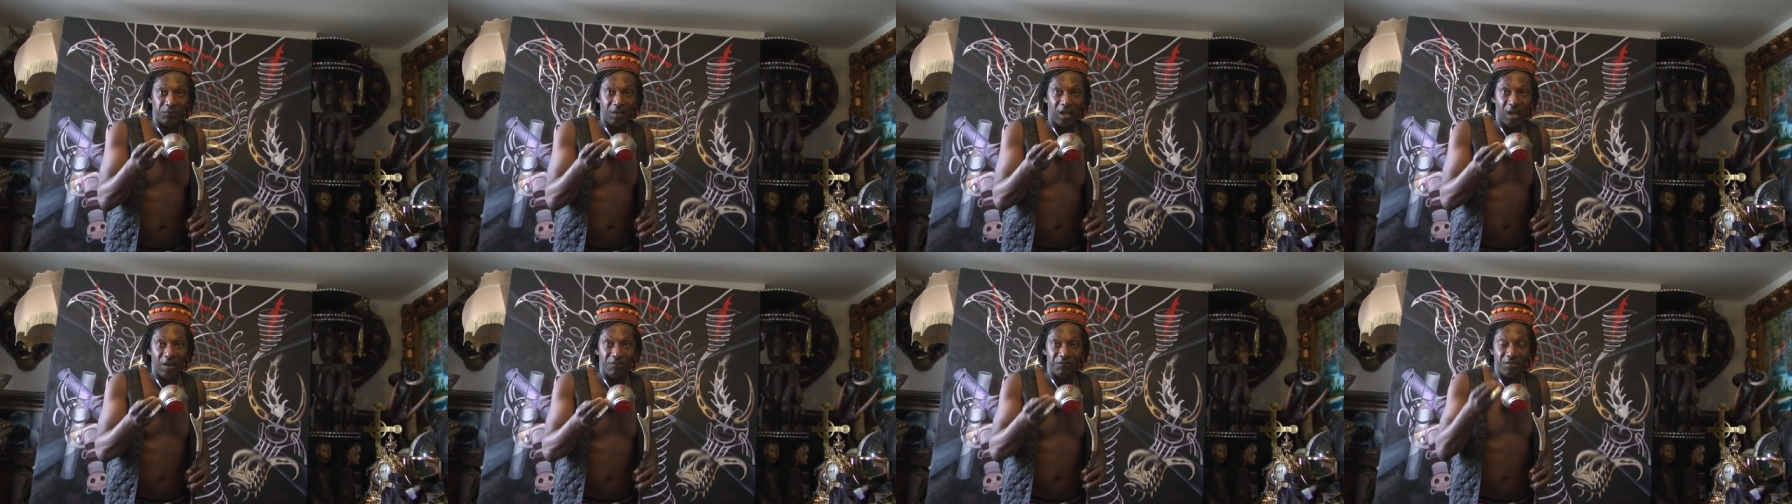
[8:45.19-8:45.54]

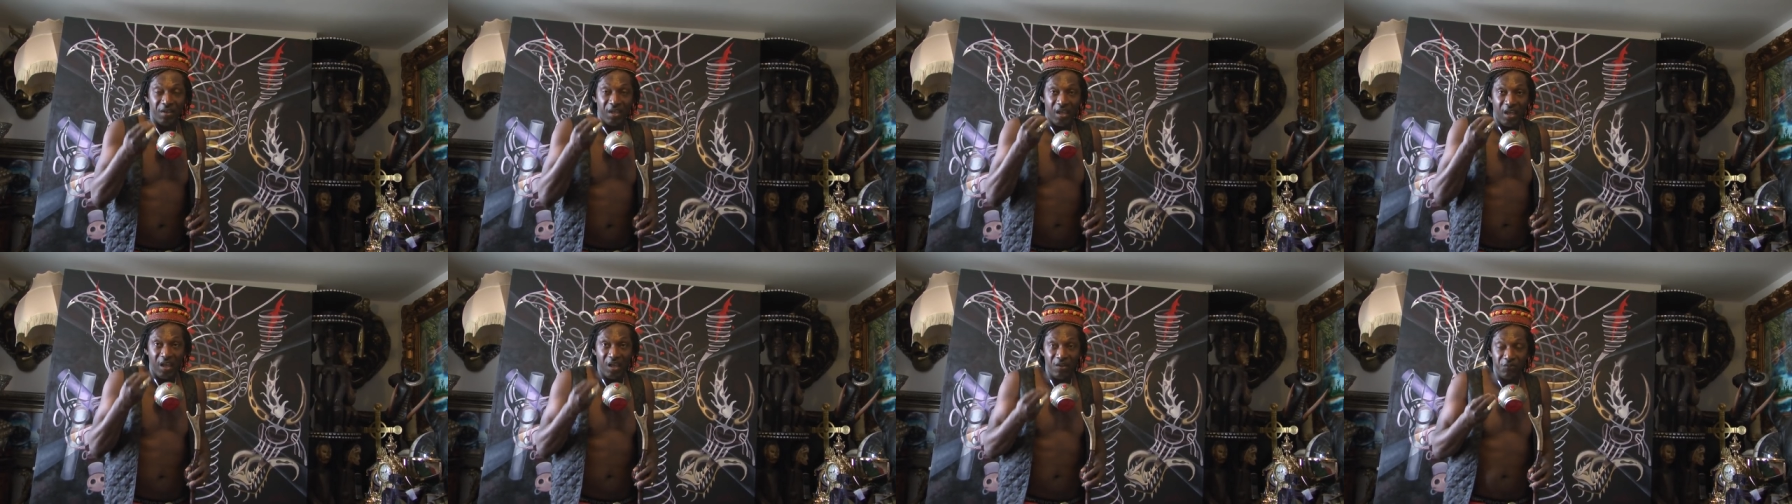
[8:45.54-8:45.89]
life,
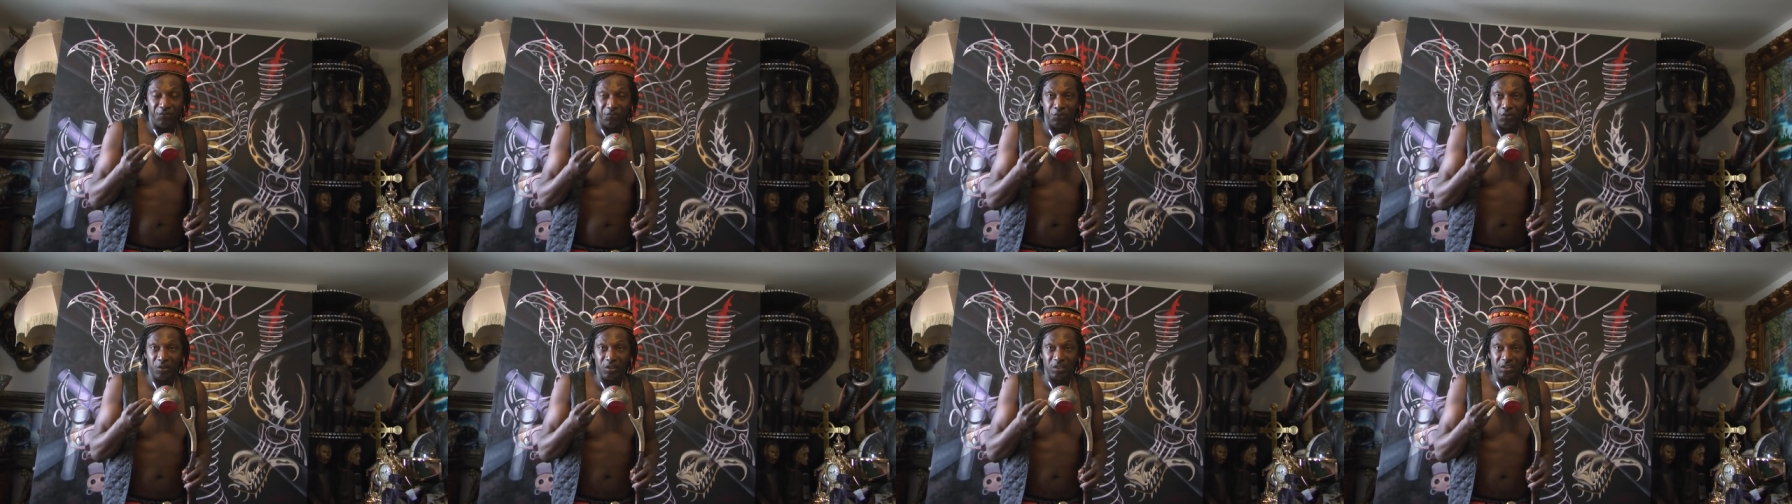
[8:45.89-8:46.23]

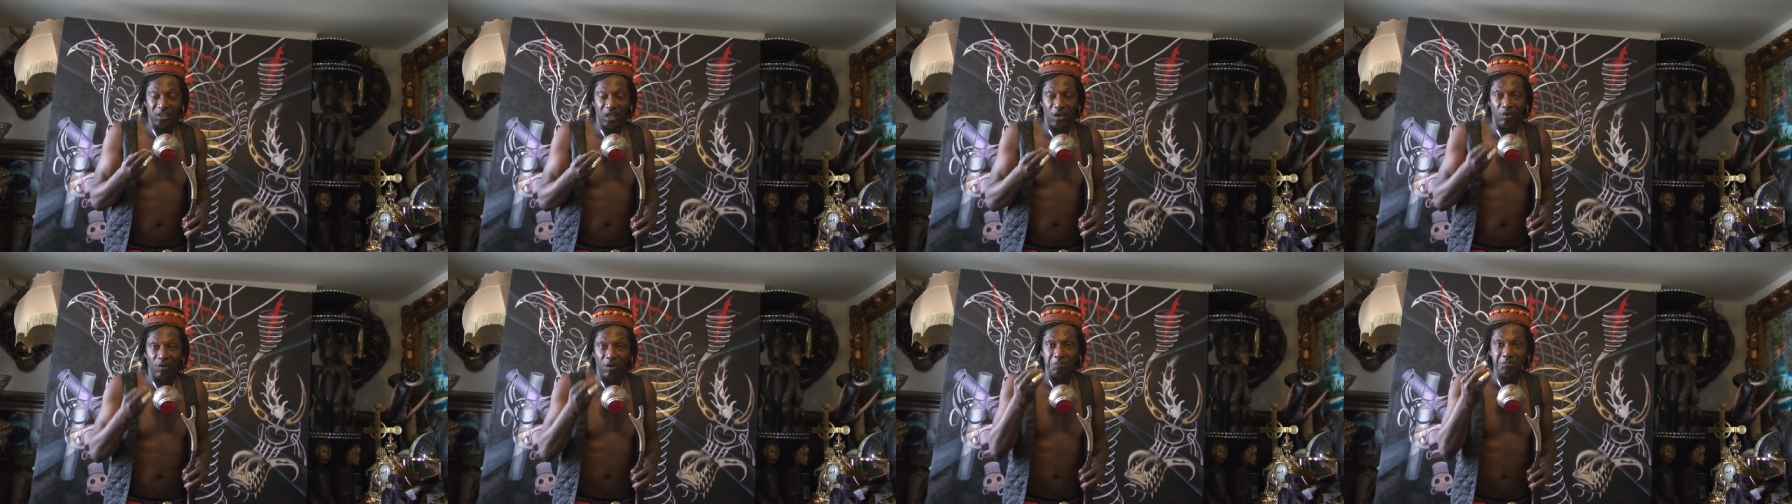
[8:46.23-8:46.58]

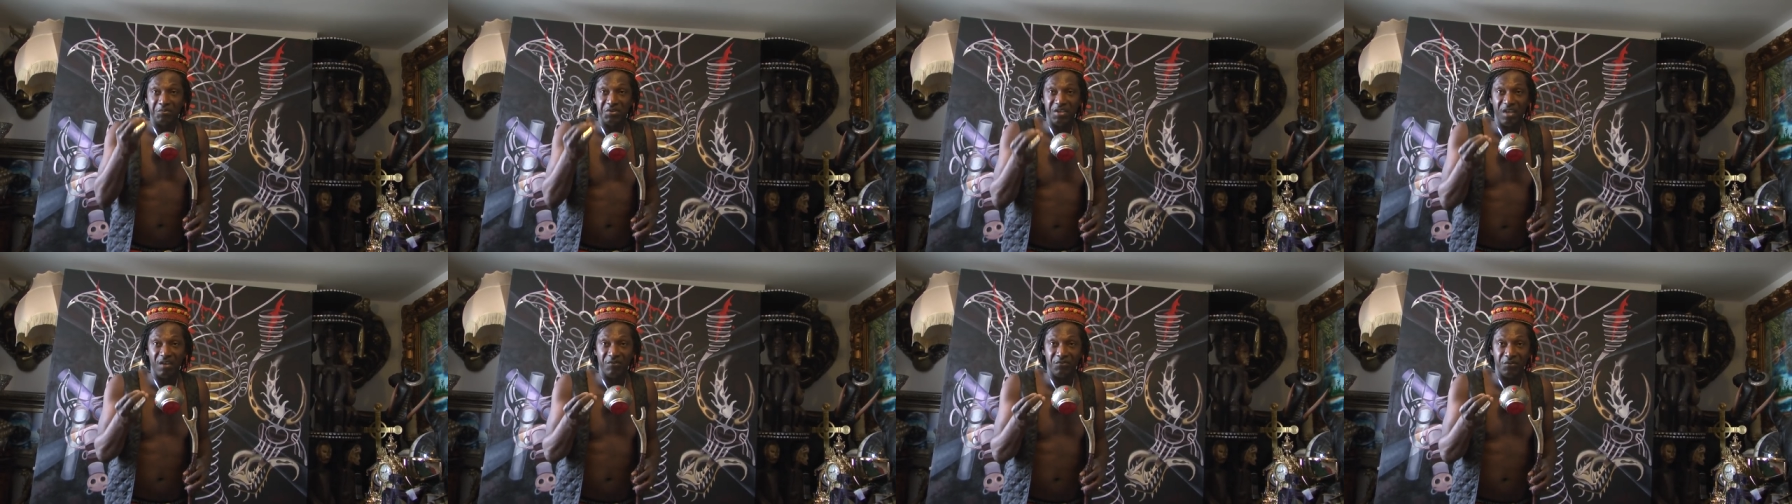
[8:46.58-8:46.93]
influence our
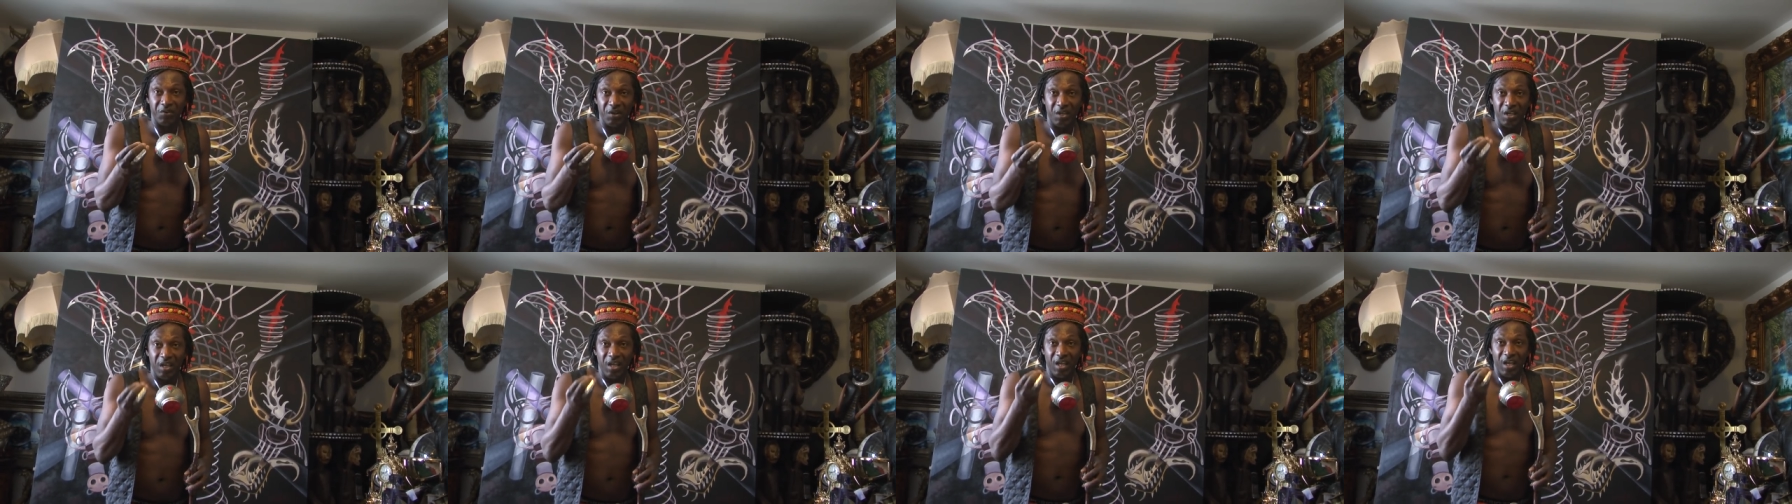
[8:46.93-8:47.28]

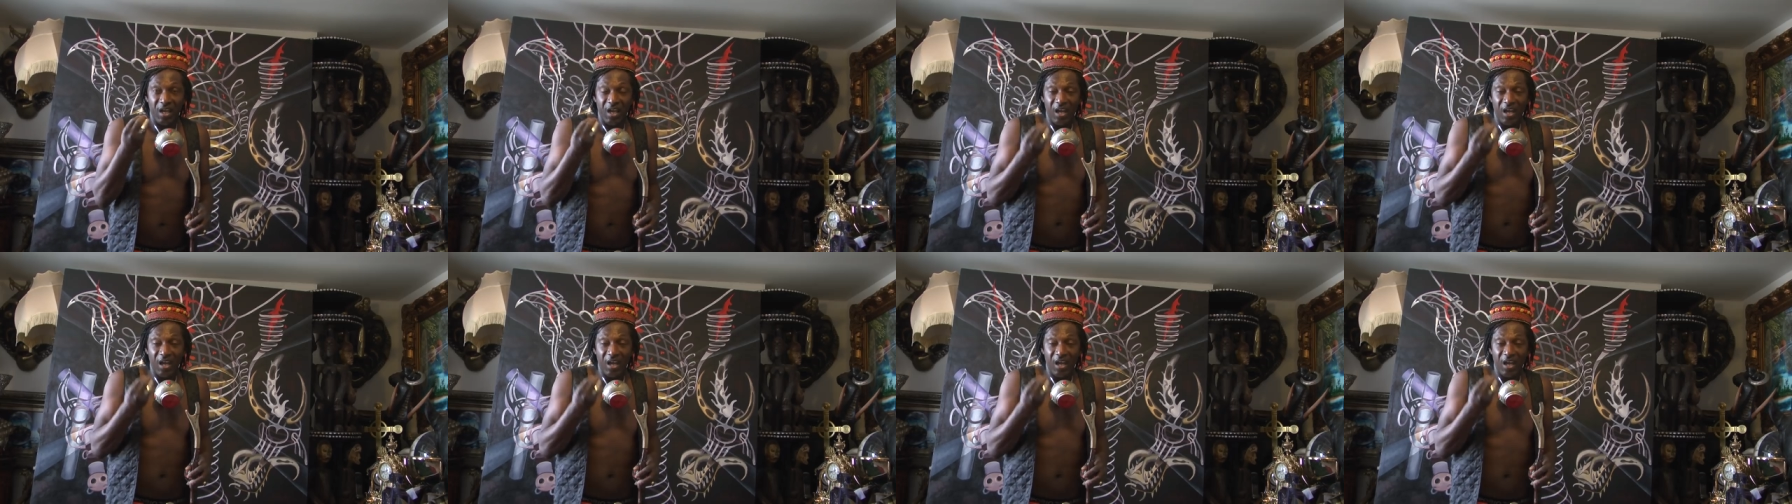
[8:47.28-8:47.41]
behavior,